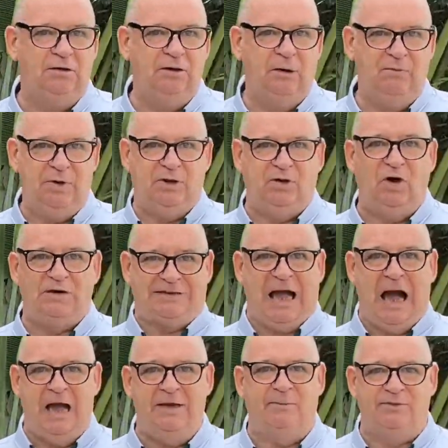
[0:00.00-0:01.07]
because
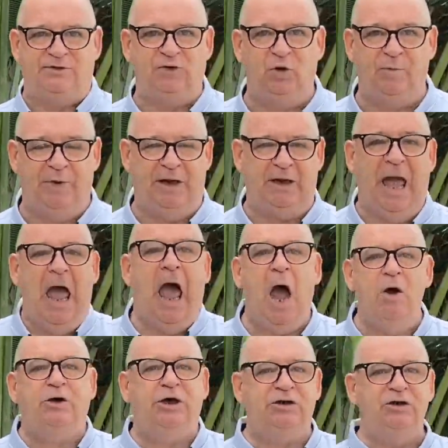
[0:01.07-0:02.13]
I am so big.
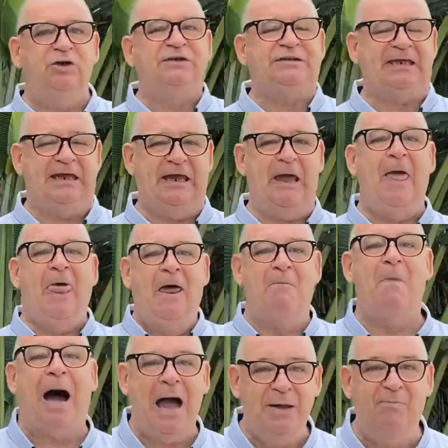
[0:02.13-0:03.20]
How can you say
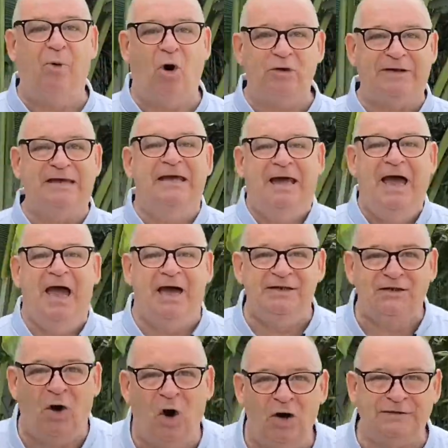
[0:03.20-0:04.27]
my body is
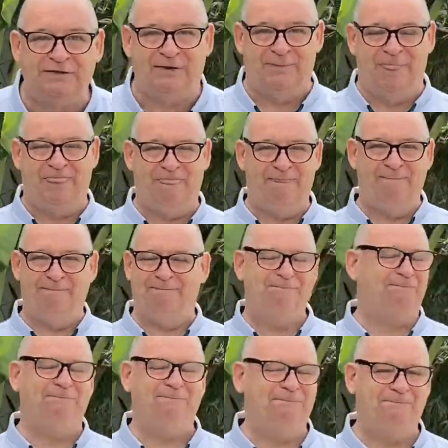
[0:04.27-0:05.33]
awesome?
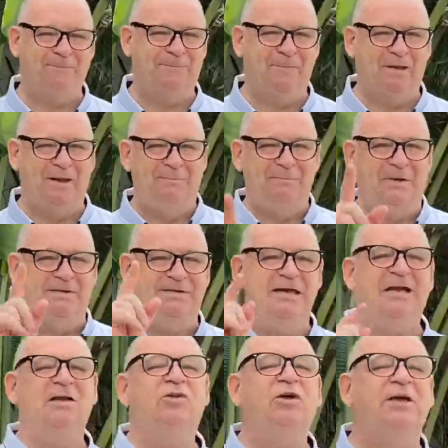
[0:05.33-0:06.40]

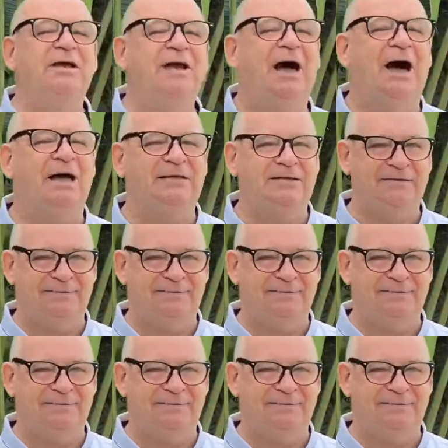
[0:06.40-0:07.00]
Take a look at your hand.